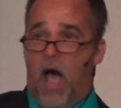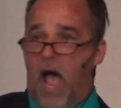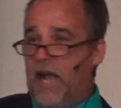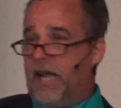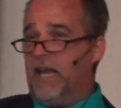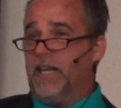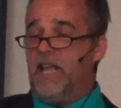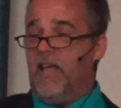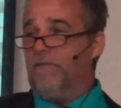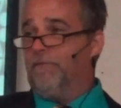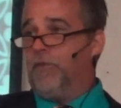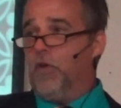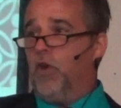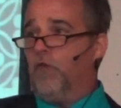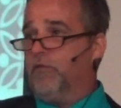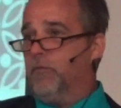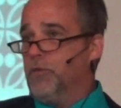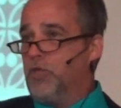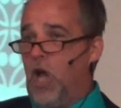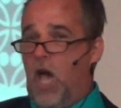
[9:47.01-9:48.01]
I can get
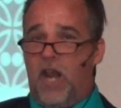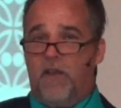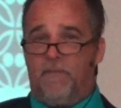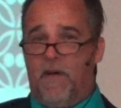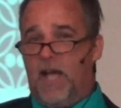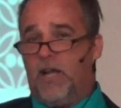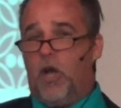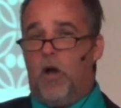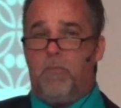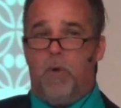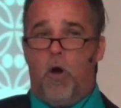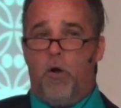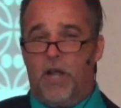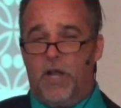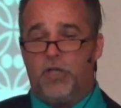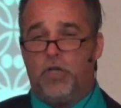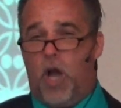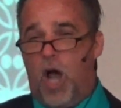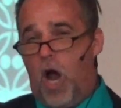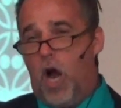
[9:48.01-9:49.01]
food from John if I go mow
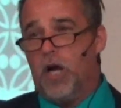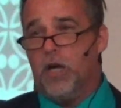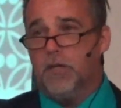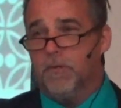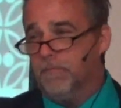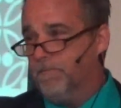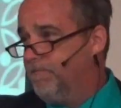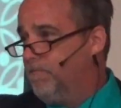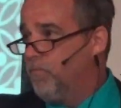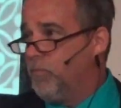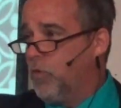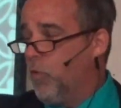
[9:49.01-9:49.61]
his yard.